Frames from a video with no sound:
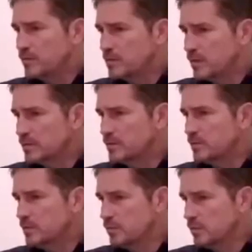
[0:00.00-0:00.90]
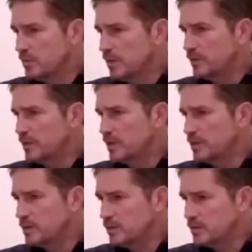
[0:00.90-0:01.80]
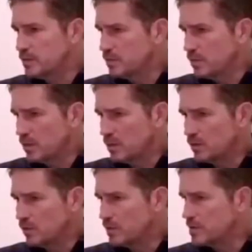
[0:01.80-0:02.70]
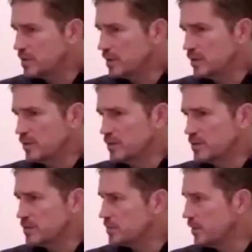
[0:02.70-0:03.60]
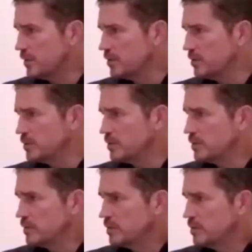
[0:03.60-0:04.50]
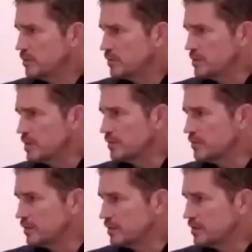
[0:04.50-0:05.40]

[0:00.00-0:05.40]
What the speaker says: talk to people about that. You know, our Lord is not going to spare you from suffering.